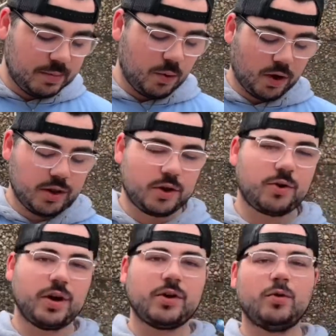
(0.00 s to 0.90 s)
to be one of the
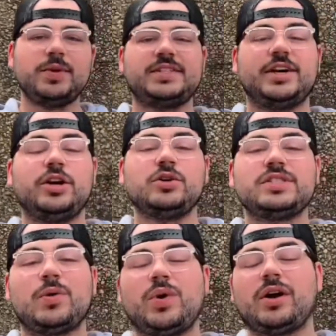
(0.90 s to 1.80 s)
critical materials
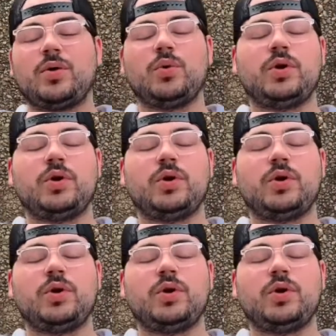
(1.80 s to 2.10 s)
that we are